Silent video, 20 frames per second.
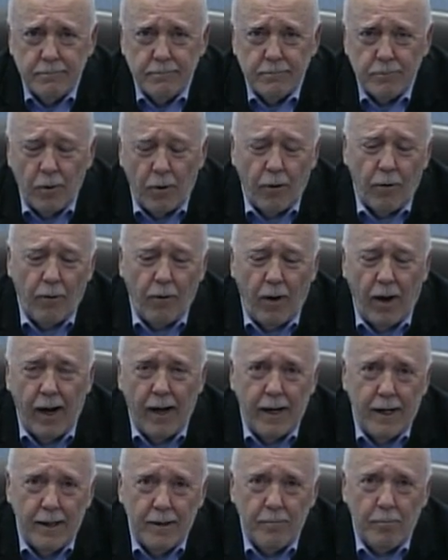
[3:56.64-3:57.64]
her,
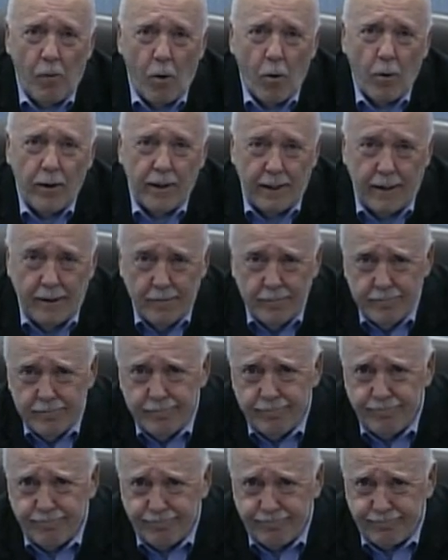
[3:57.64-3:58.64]
I, and Morty.
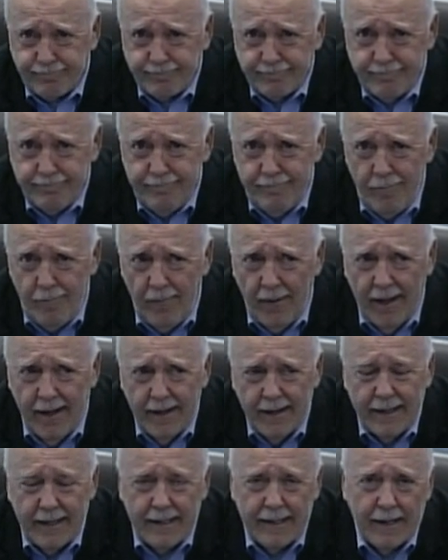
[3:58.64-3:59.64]

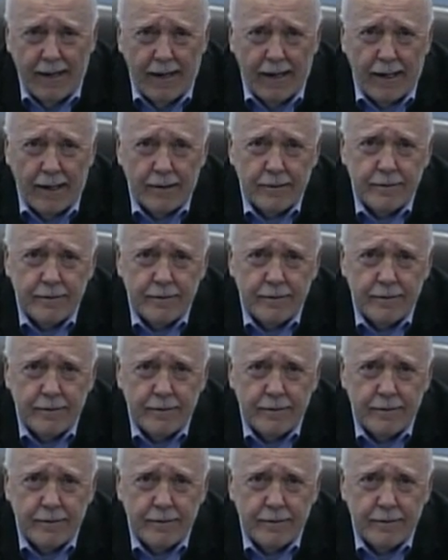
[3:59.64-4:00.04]
And uh,